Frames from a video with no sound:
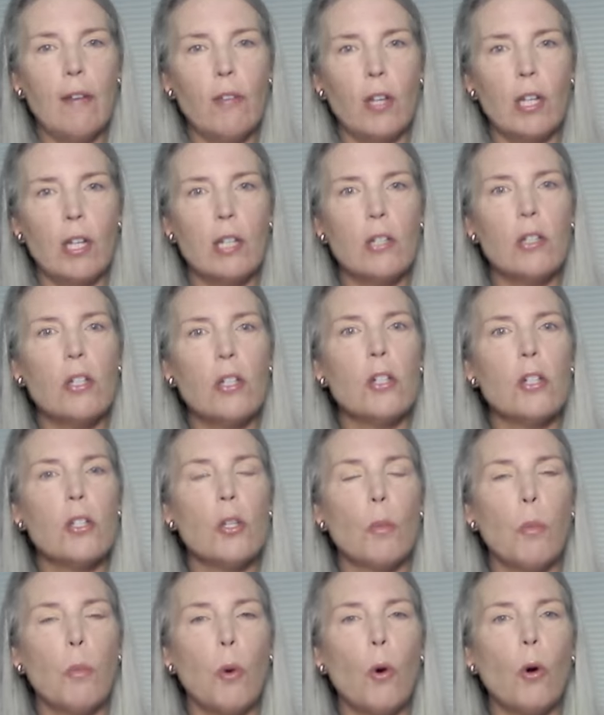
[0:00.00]
evidence to
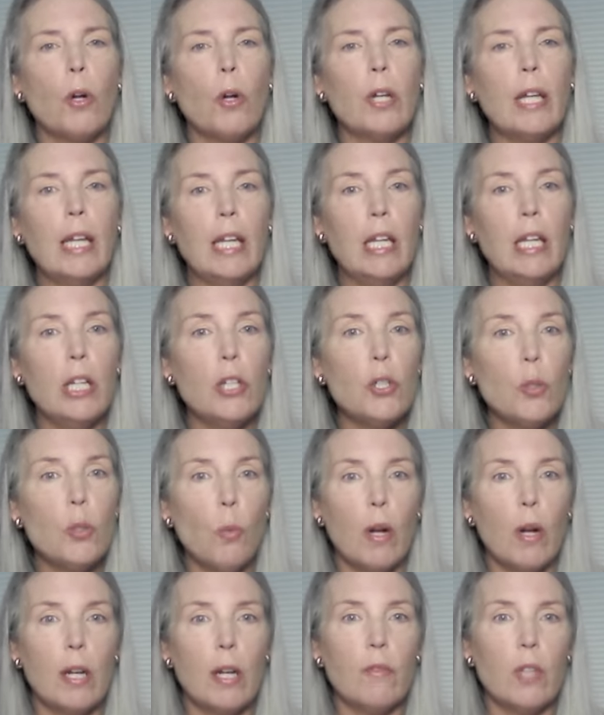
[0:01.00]
support each
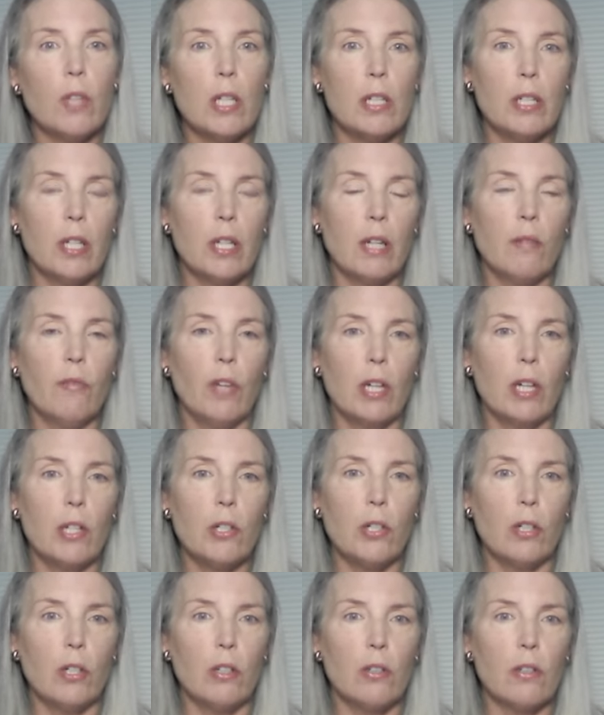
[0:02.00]
one of these
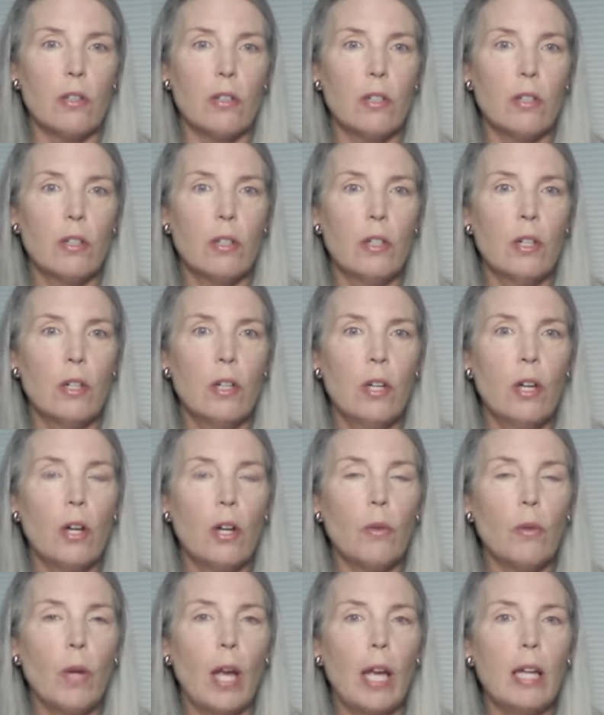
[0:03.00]
convictions.
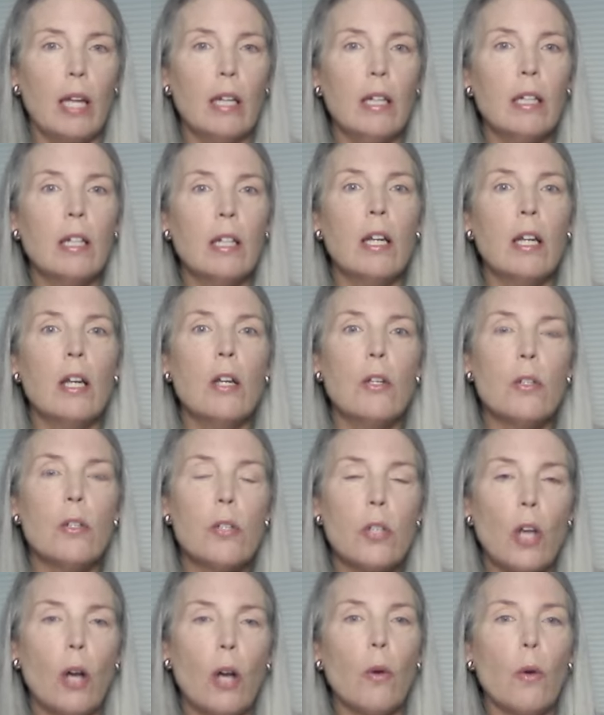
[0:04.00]
Okay,
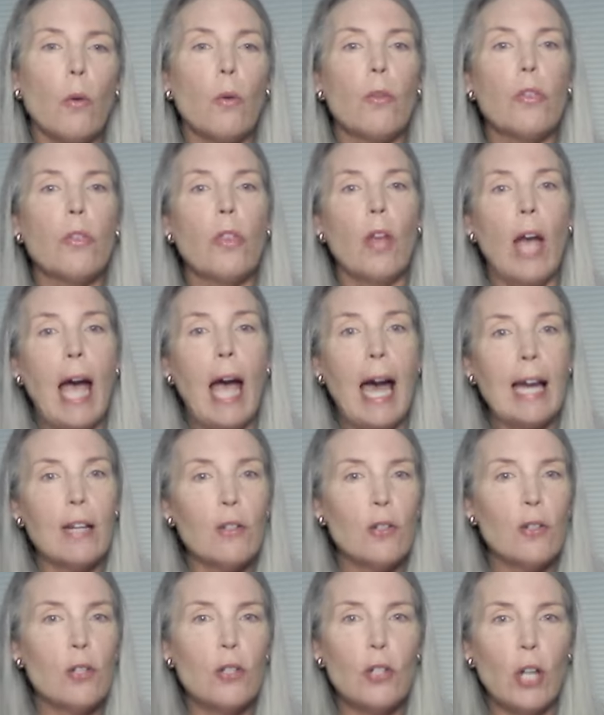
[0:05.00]
so how
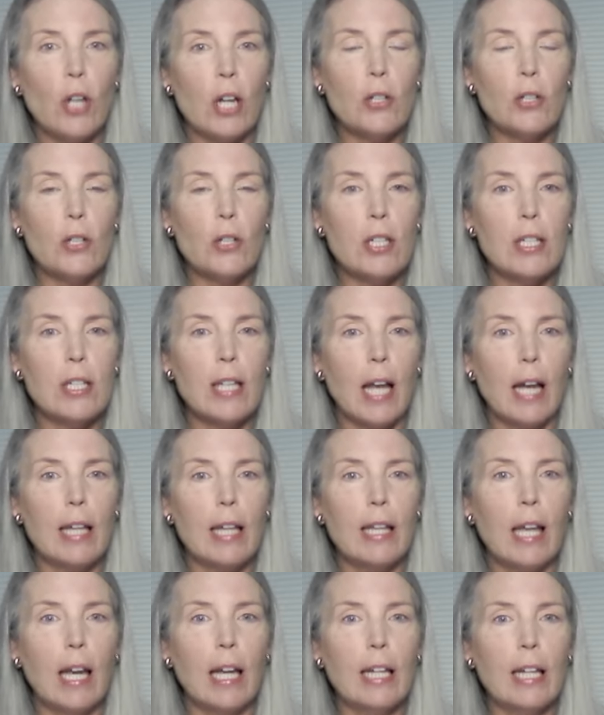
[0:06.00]
does the judge
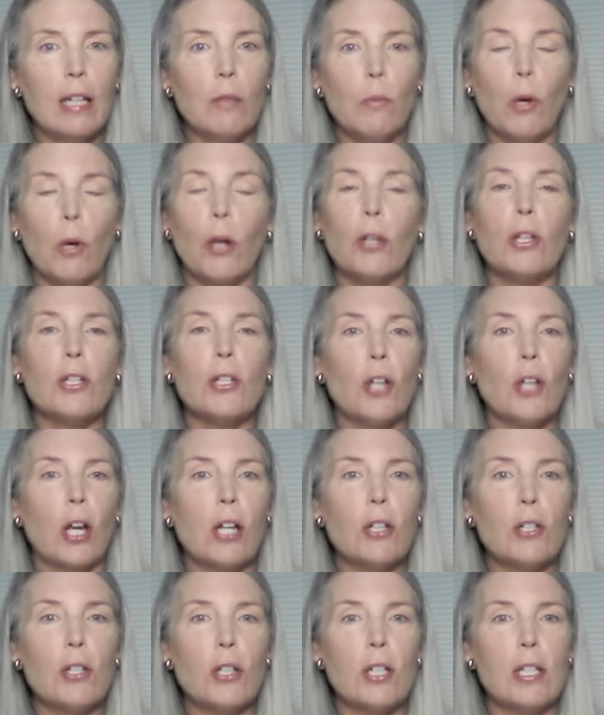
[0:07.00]
decide that? Well, the
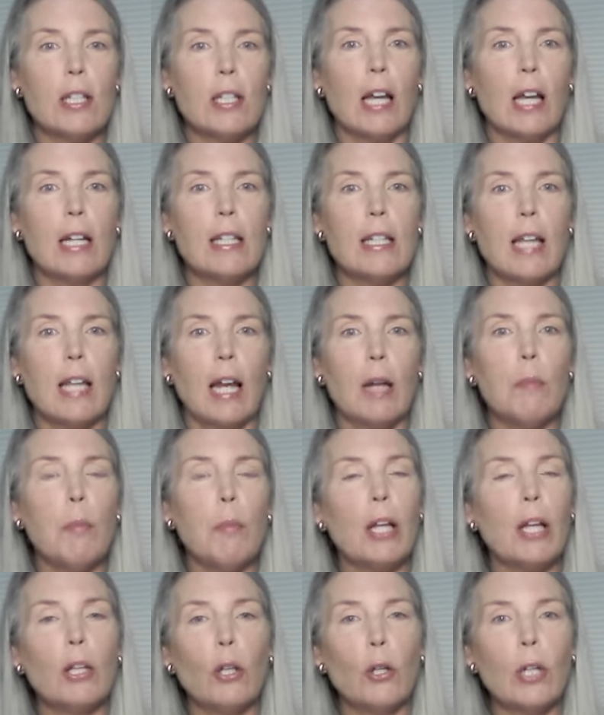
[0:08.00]
judge decides that
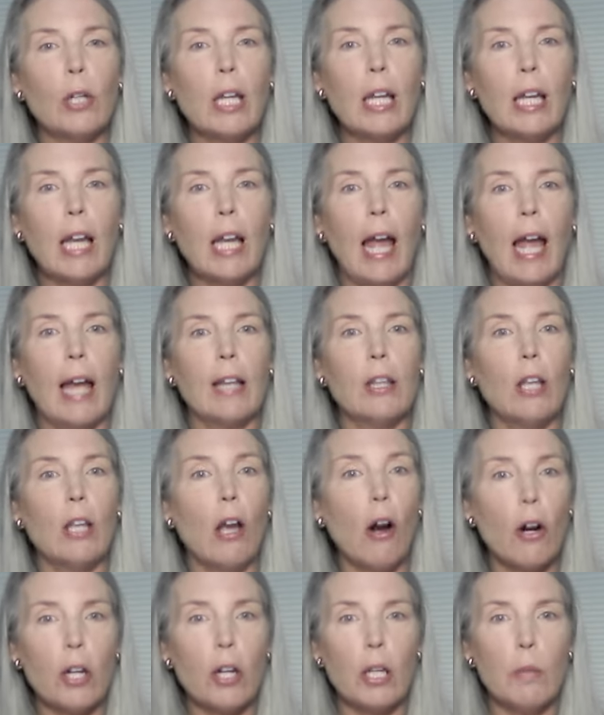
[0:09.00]
by looking at
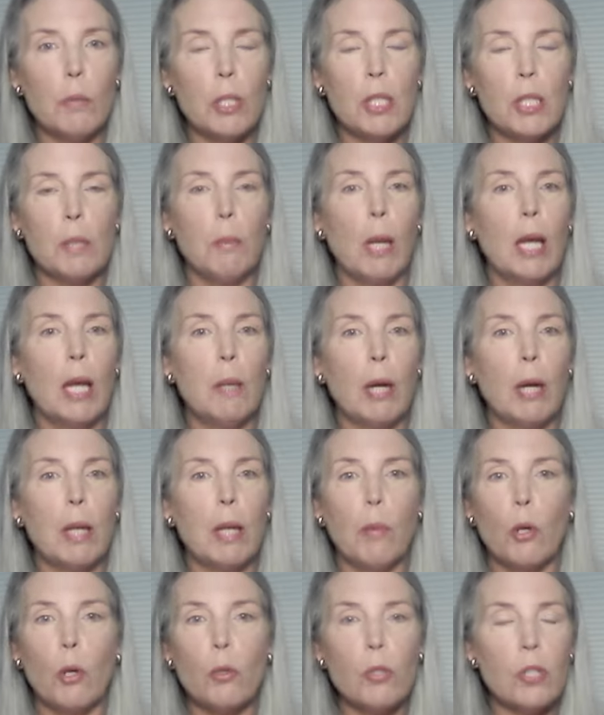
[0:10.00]
the arguments made by
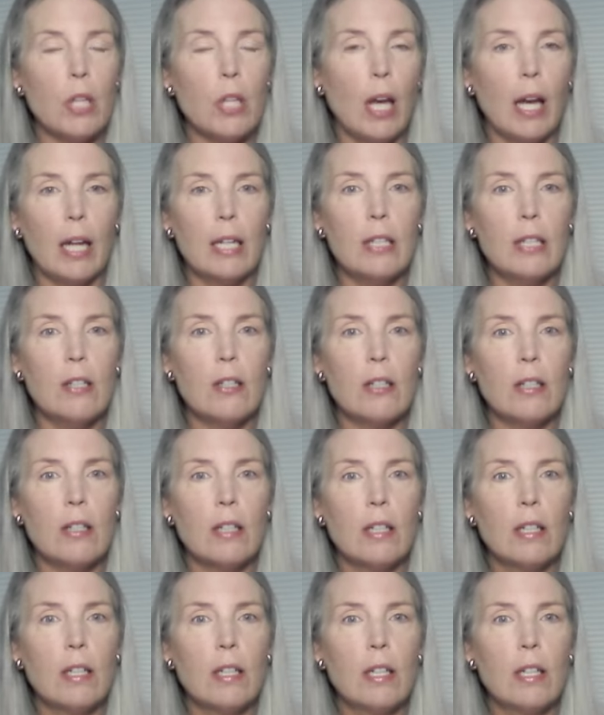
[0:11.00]
both sides,